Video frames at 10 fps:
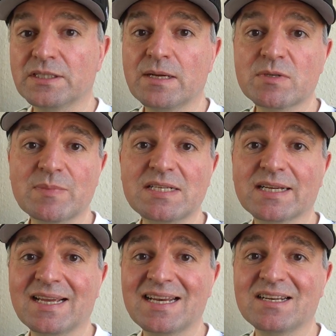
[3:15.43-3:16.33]
The teams met
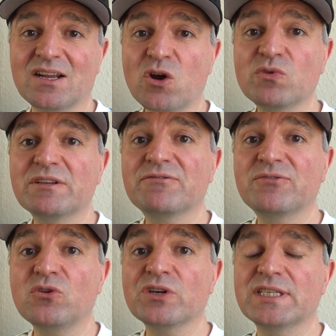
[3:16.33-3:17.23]
again only
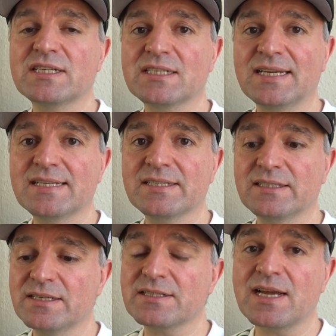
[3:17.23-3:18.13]
4 years
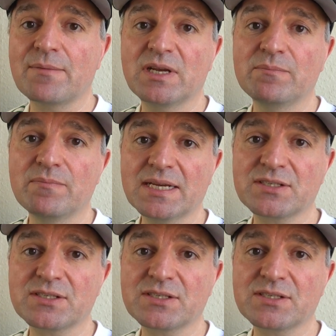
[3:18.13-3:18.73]
later, this time in